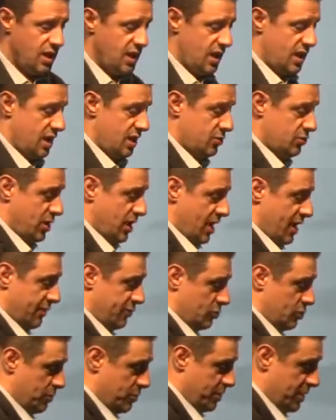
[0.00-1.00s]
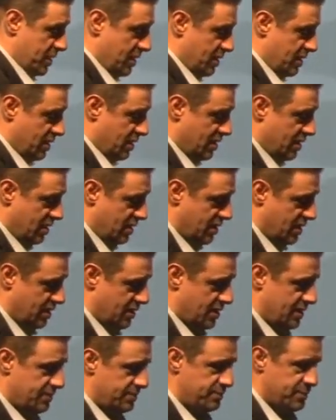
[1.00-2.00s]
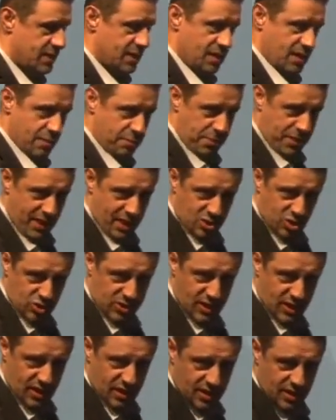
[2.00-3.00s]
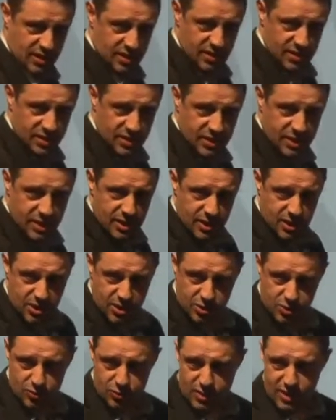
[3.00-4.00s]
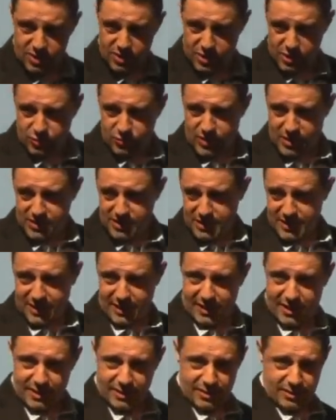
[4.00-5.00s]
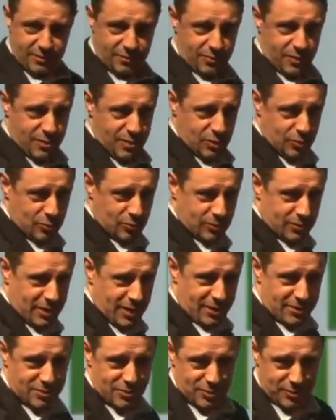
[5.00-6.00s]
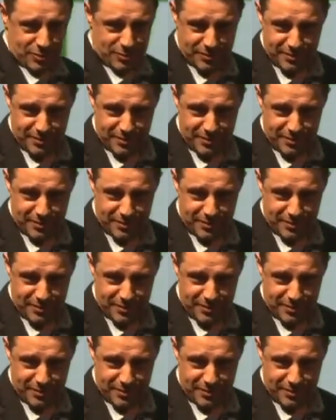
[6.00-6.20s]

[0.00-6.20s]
And you have to be a PhD to actually translate what the tool tells you.